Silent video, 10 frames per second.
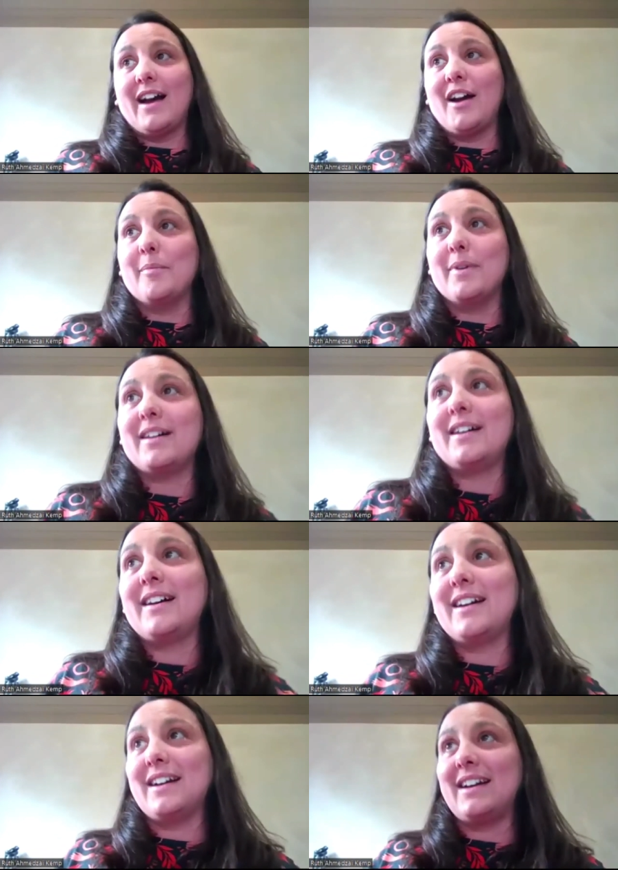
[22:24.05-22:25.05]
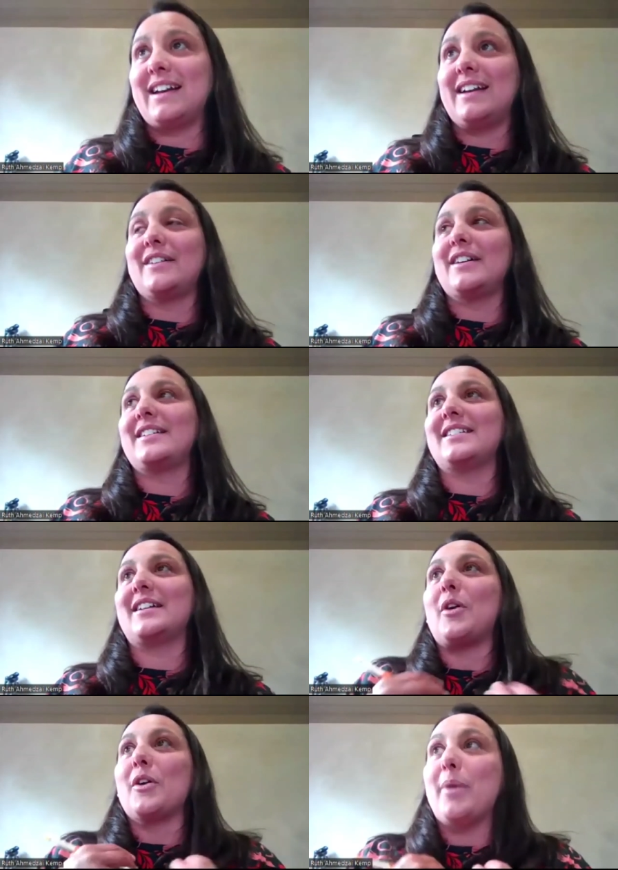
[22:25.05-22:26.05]

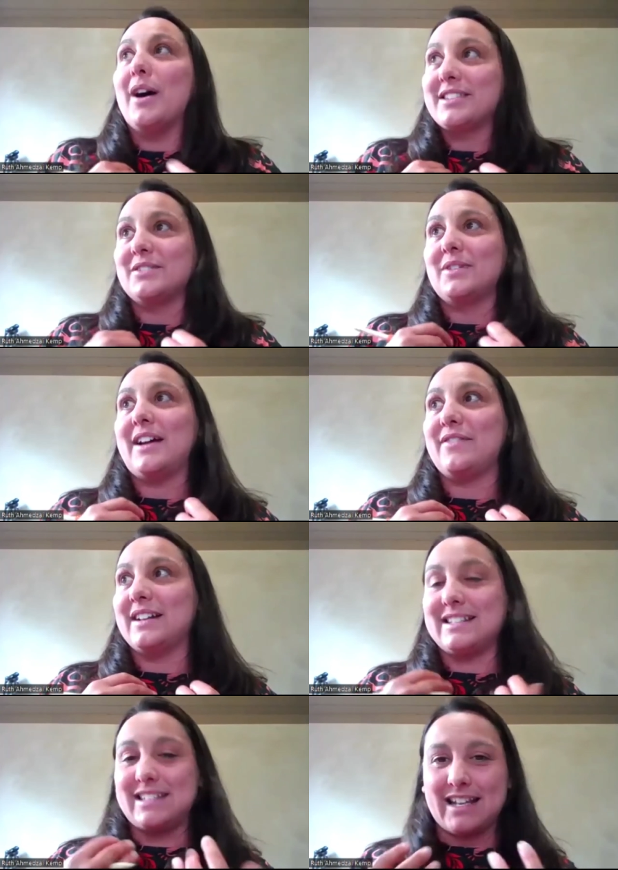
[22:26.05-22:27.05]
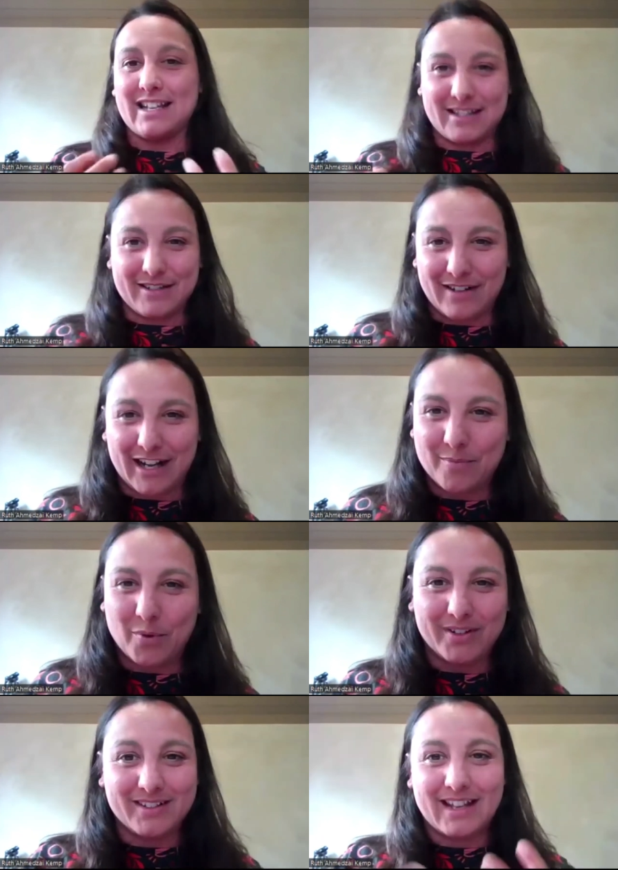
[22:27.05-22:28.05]
on a personal level, it's a really
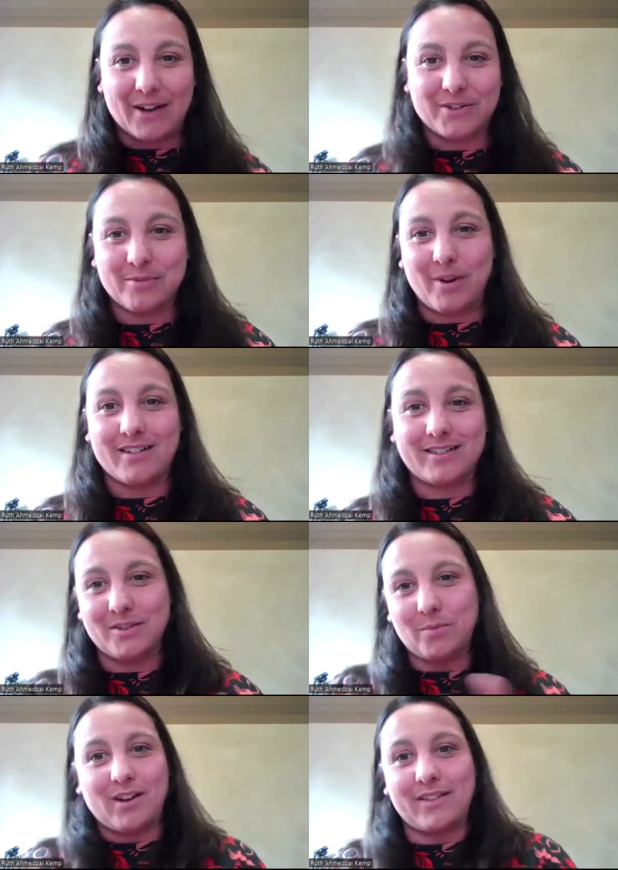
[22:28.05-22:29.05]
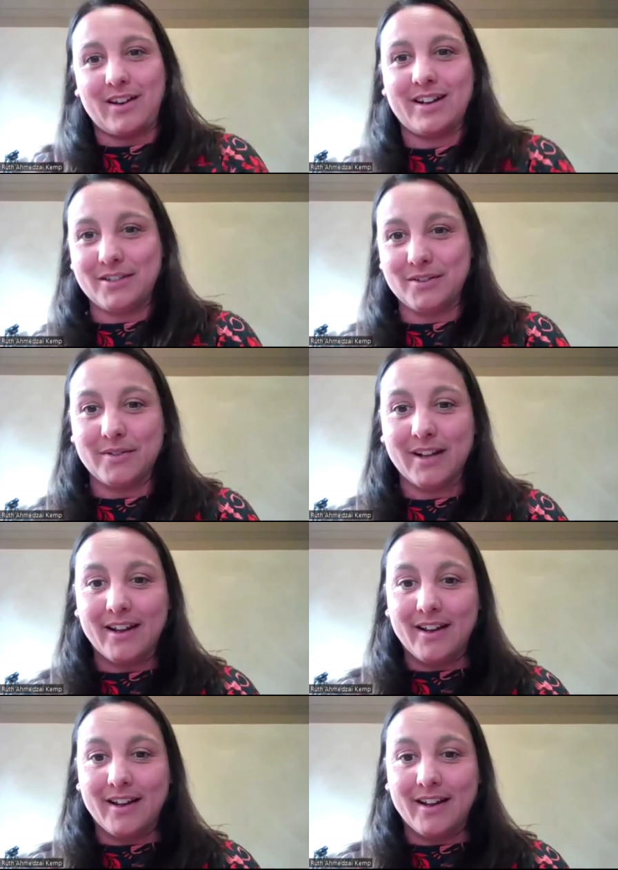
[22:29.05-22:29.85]
important counterpart to the work that I do